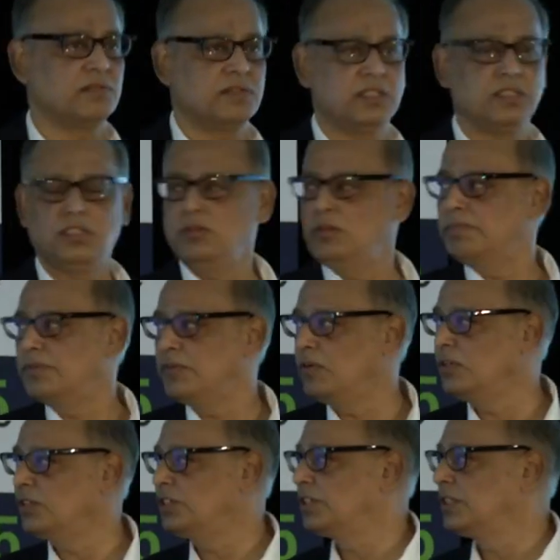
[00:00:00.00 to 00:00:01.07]
the new
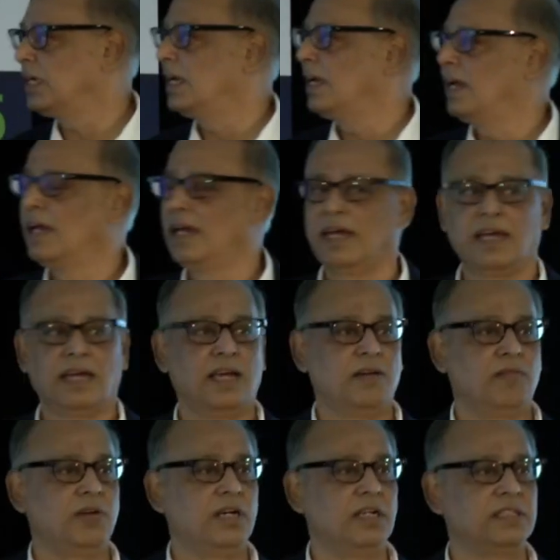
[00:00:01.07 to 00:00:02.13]
approach
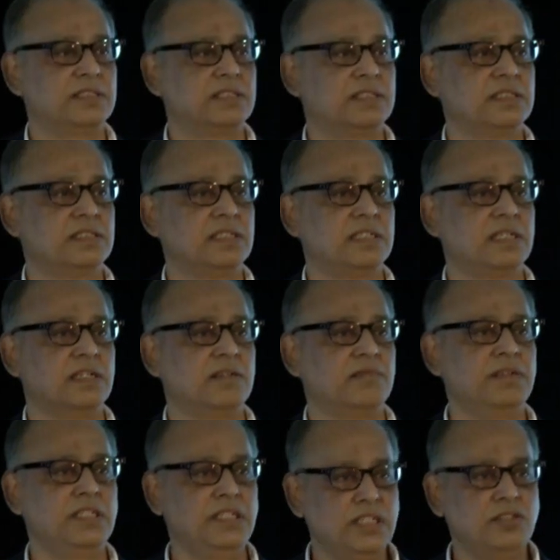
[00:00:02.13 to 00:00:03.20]
was
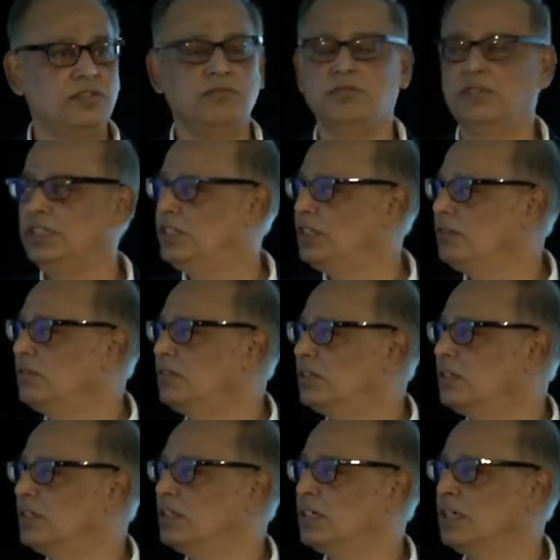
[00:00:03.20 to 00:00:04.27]
we need to
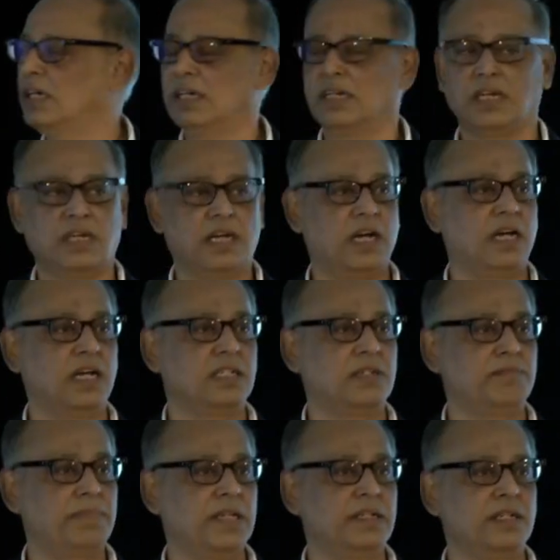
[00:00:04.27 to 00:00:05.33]
reduce our
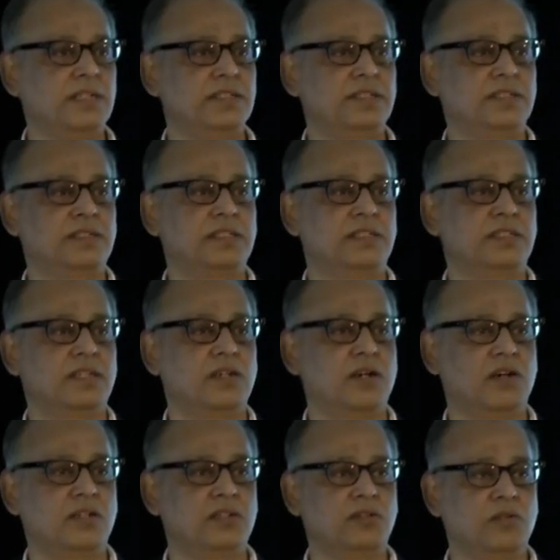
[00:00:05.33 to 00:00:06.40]
dependence
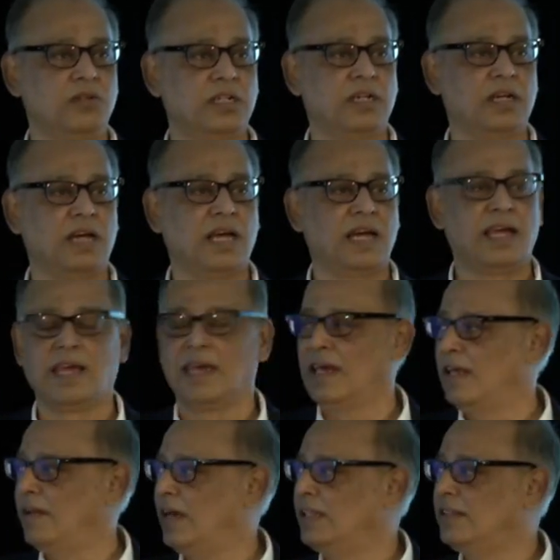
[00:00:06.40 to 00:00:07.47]
on donor.
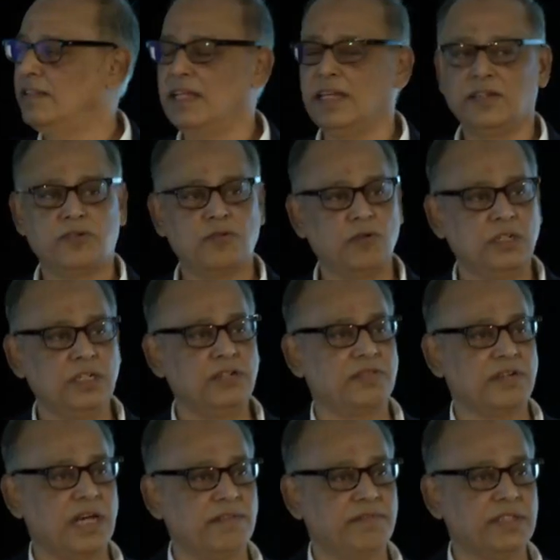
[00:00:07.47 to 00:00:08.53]
Rather than donor
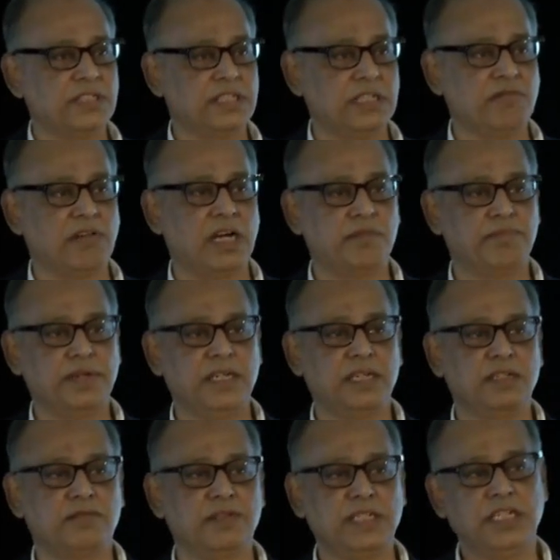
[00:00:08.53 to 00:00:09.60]
drive the
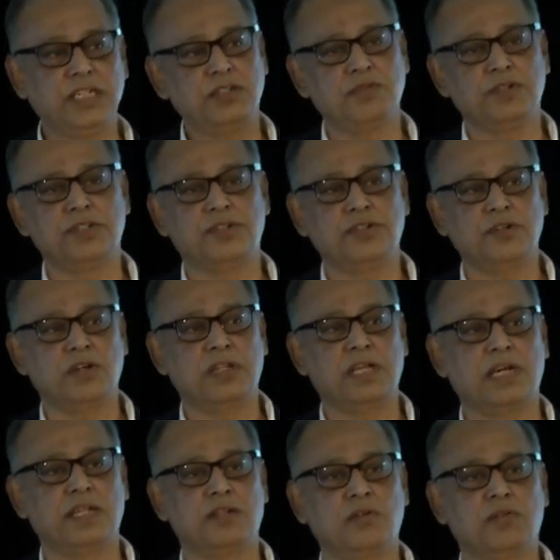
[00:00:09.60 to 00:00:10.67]
CYPs, we need to ensure
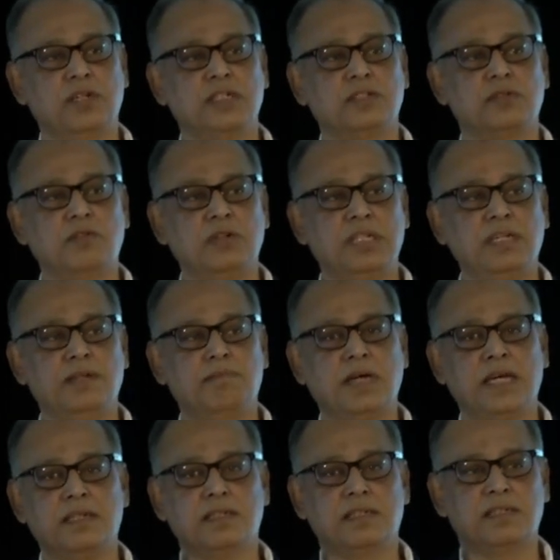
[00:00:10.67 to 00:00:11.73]
that donors only
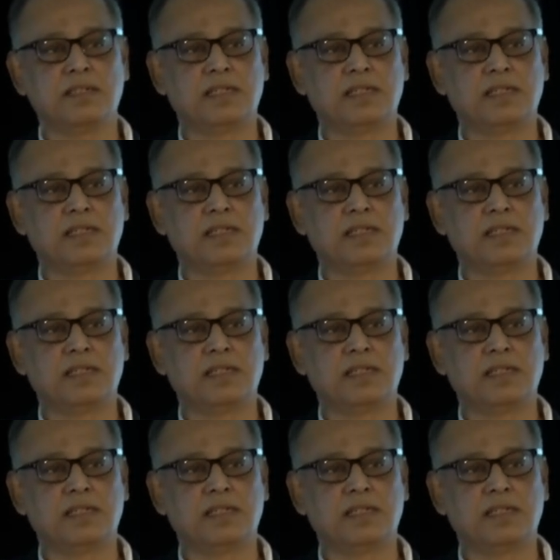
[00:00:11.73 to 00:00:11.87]
met